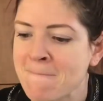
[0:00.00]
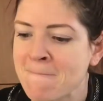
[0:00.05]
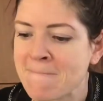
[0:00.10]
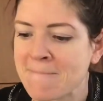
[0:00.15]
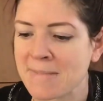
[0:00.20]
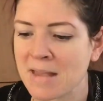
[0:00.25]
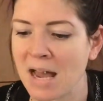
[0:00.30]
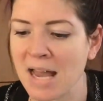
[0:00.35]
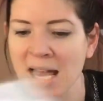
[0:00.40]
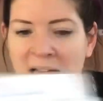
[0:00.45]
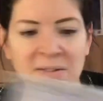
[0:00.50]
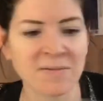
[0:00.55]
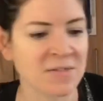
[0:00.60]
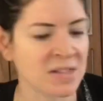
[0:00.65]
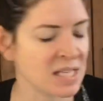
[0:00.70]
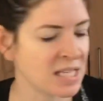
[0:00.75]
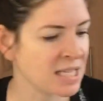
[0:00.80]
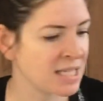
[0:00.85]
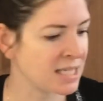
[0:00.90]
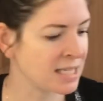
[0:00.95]
I have
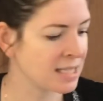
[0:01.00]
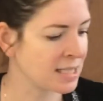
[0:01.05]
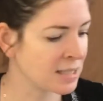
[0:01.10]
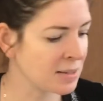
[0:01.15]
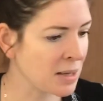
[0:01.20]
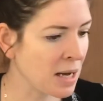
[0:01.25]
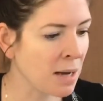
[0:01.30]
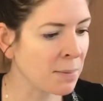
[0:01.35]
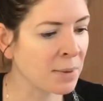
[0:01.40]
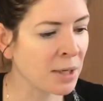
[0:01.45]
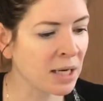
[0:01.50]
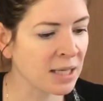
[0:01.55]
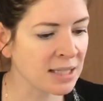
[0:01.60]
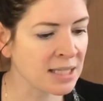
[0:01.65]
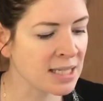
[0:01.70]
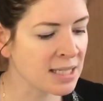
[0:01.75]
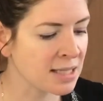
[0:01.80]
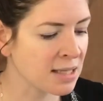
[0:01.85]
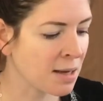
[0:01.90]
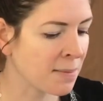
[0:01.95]
these. I bought
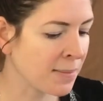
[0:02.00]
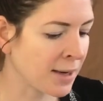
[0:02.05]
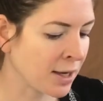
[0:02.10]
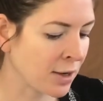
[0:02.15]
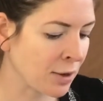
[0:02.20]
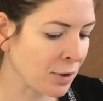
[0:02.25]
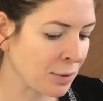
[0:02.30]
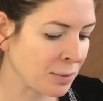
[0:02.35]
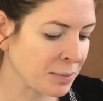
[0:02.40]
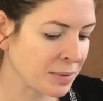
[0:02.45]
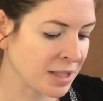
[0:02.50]
these on my home